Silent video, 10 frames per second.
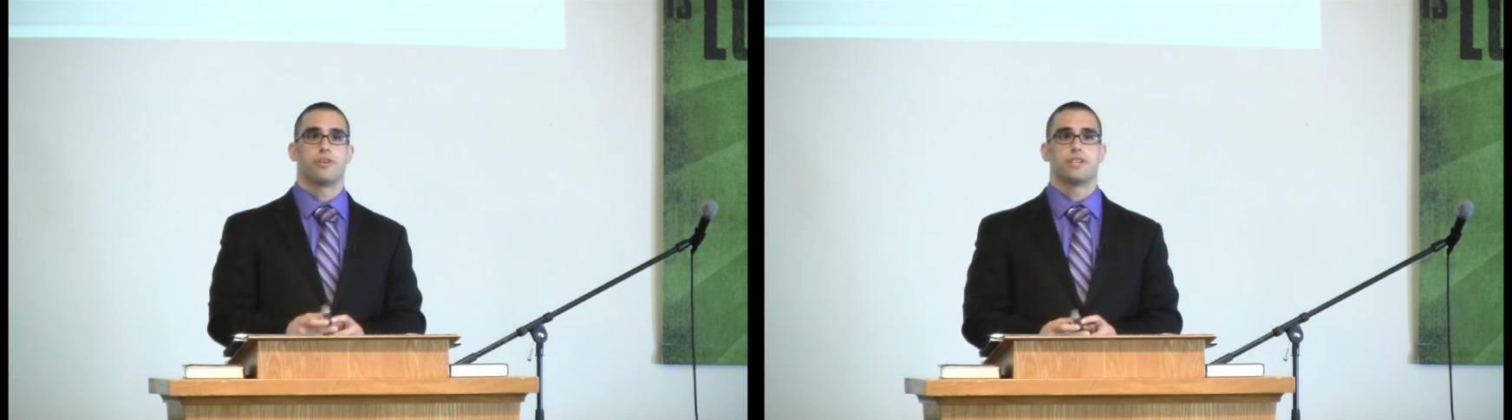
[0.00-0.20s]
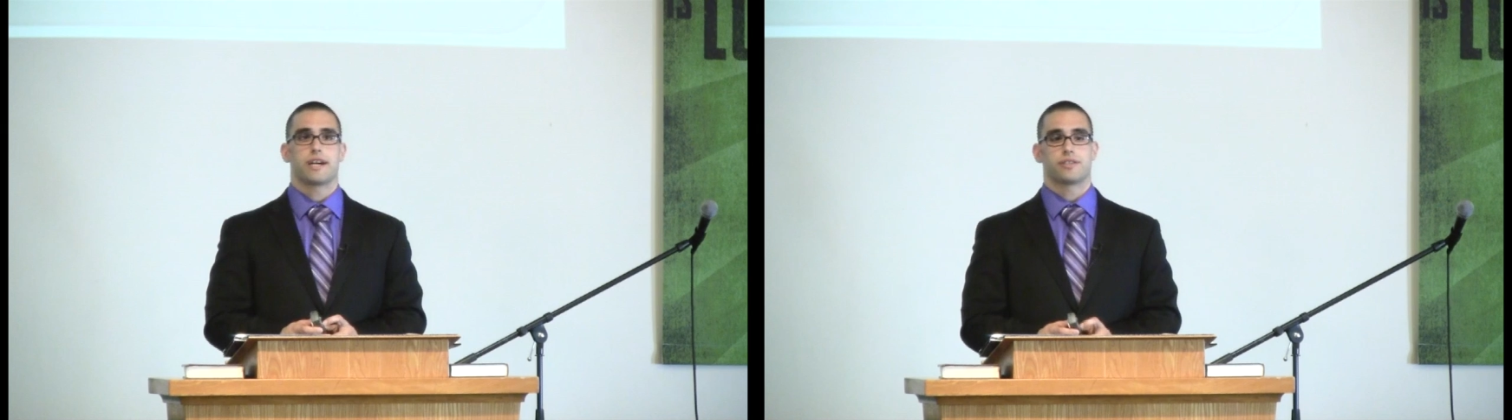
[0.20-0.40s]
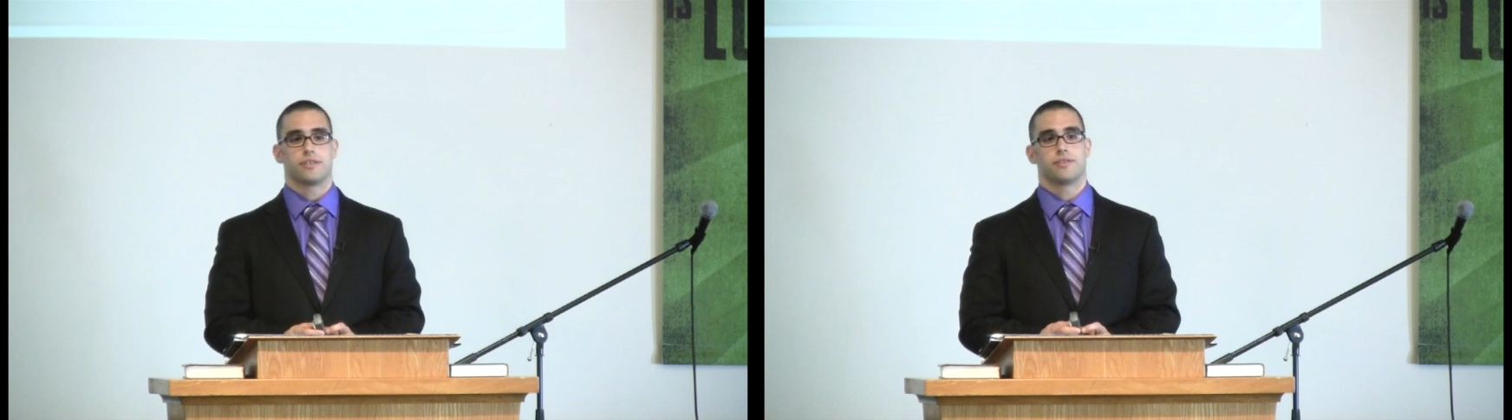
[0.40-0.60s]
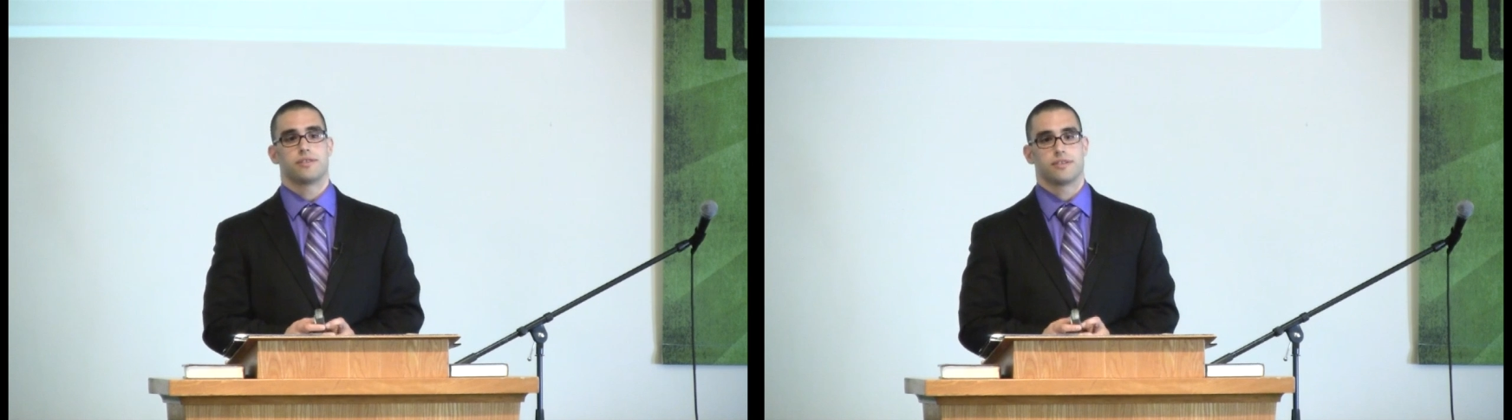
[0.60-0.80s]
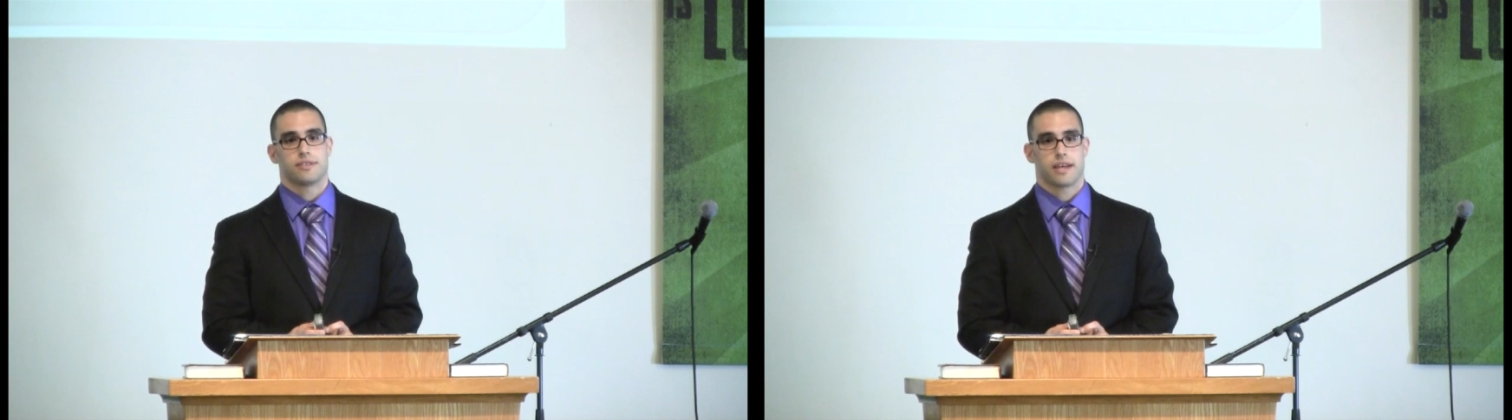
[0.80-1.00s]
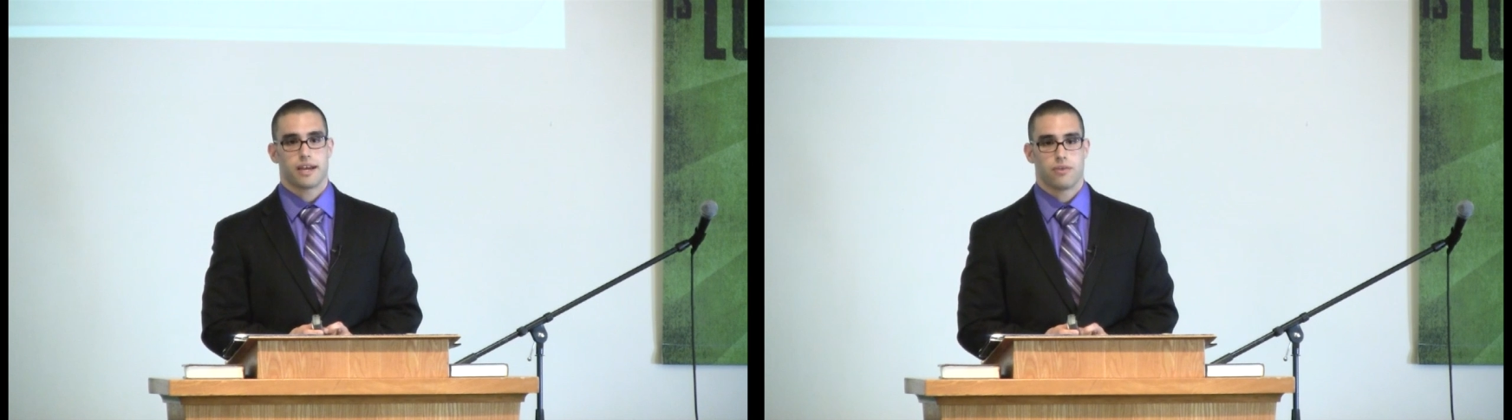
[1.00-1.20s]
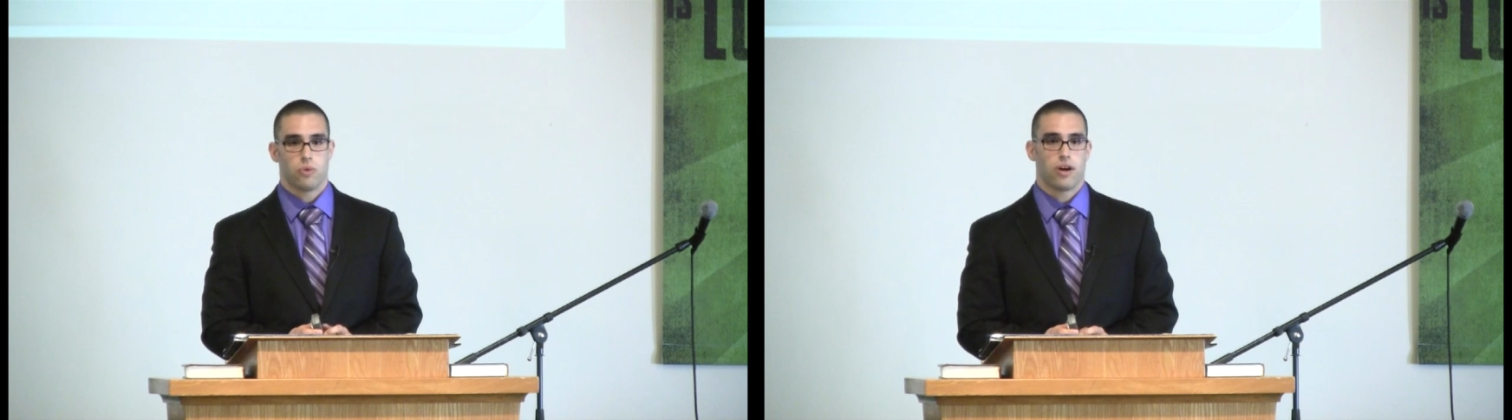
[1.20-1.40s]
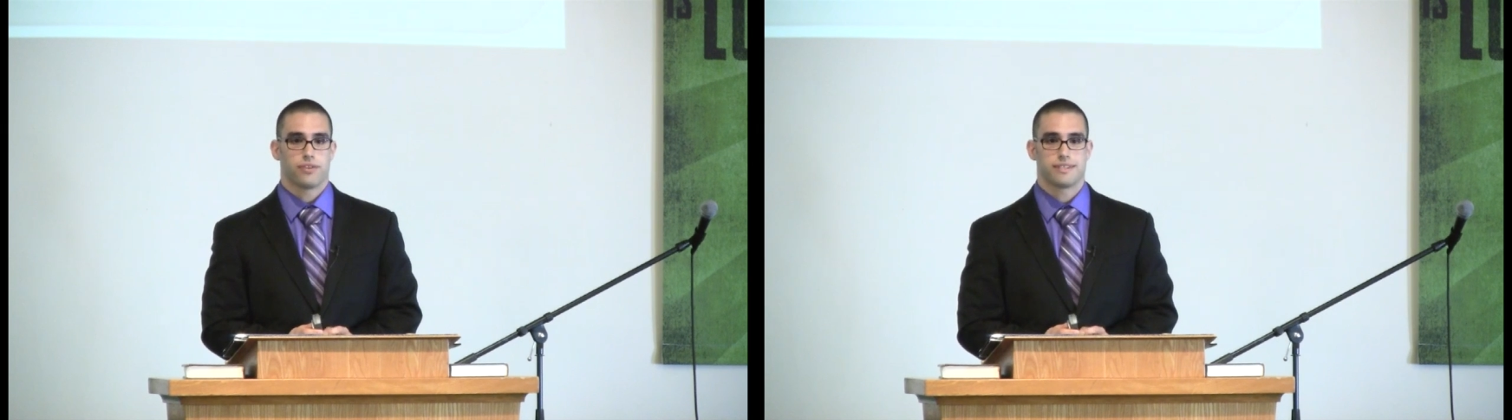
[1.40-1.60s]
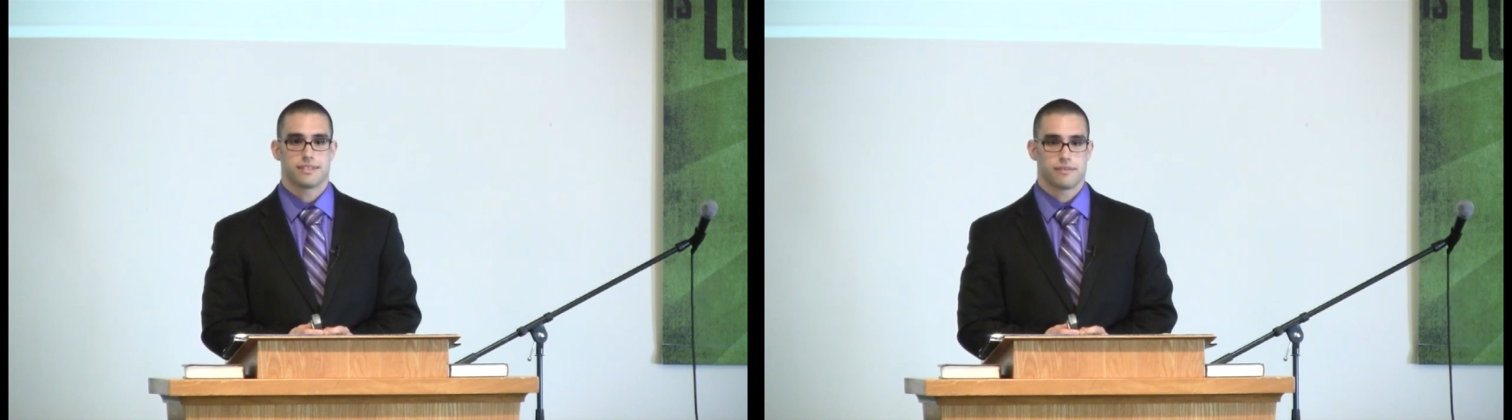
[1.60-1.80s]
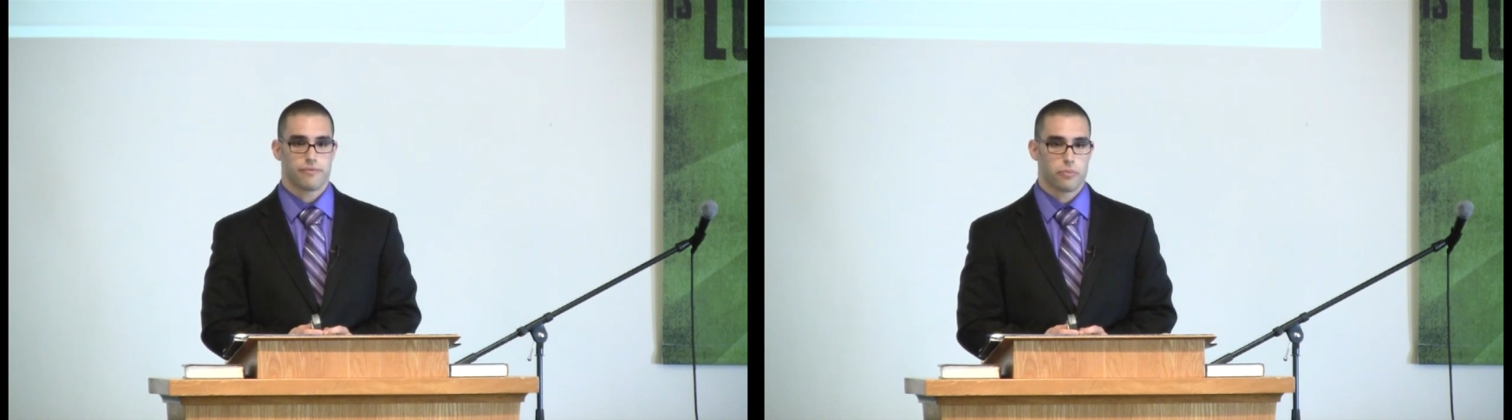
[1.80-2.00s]
rejection to say, well, this
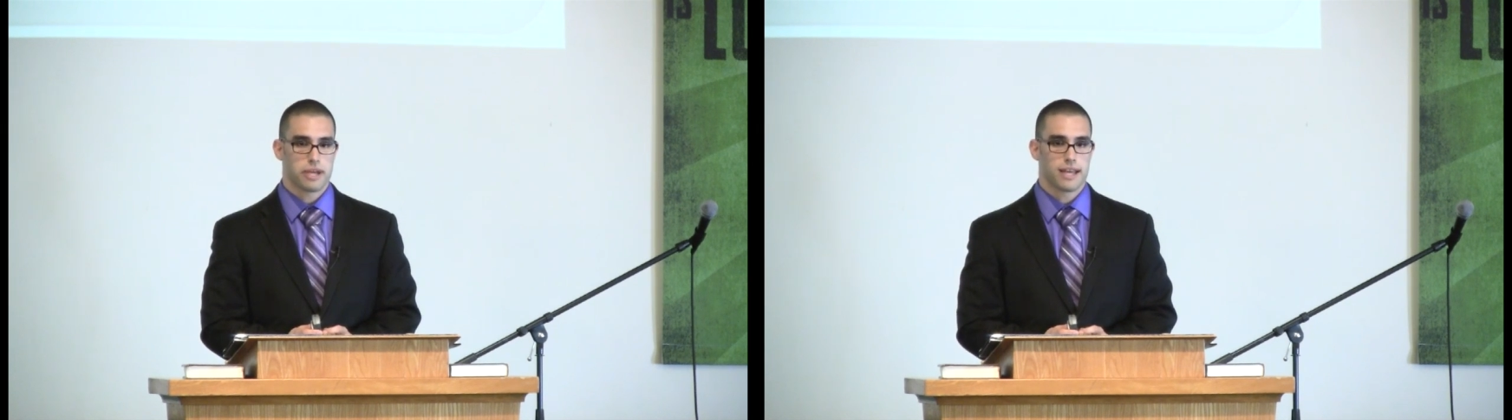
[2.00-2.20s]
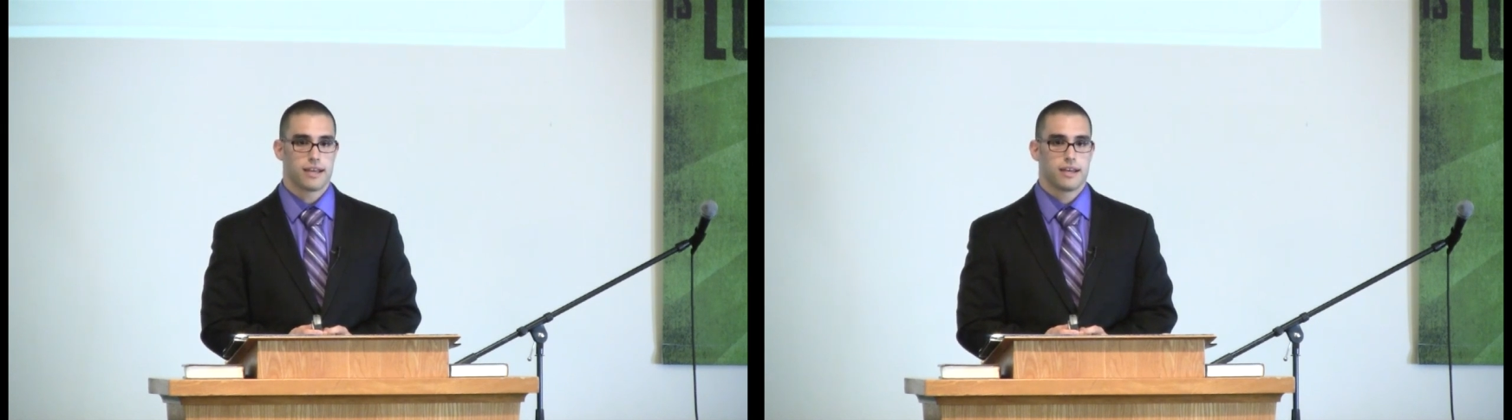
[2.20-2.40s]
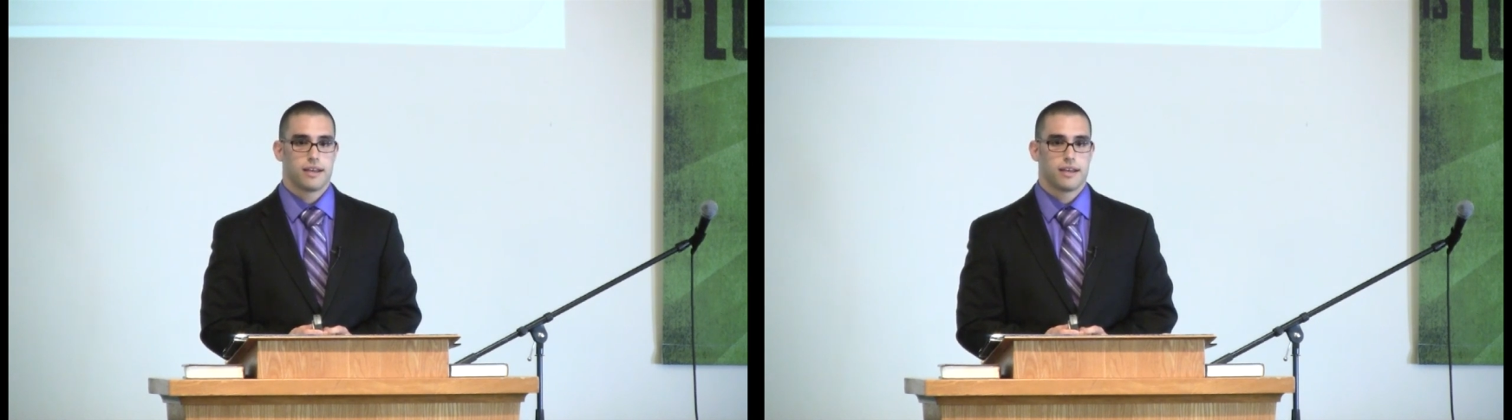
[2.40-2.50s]
isn't for me.